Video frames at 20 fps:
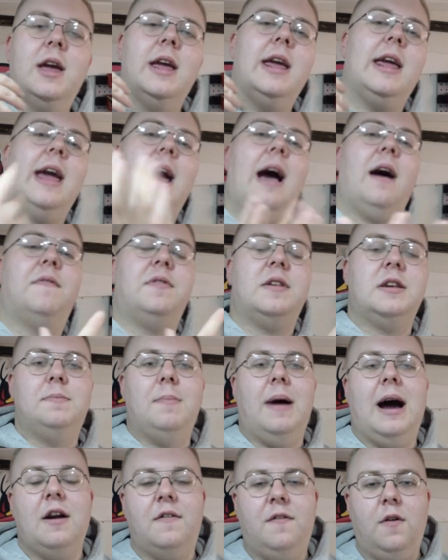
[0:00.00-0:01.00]
here, have this
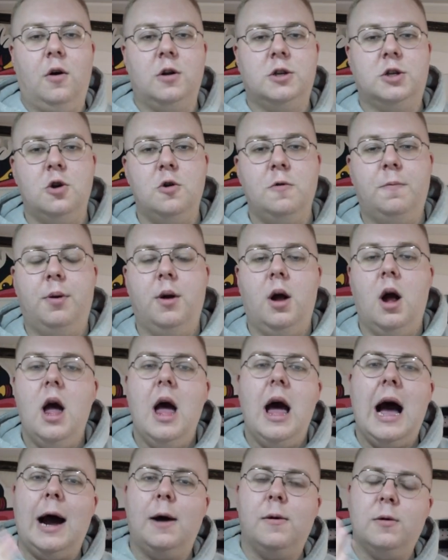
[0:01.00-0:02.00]
Mark four Supra,
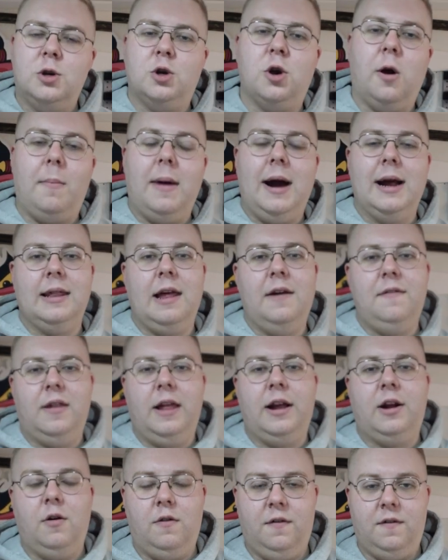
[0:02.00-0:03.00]
I would chop my left
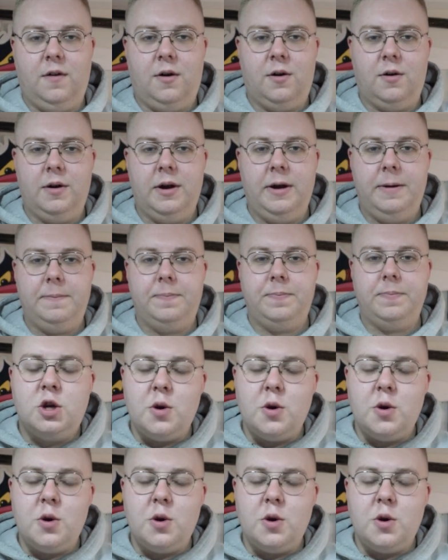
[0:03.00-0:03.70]
leg off for it.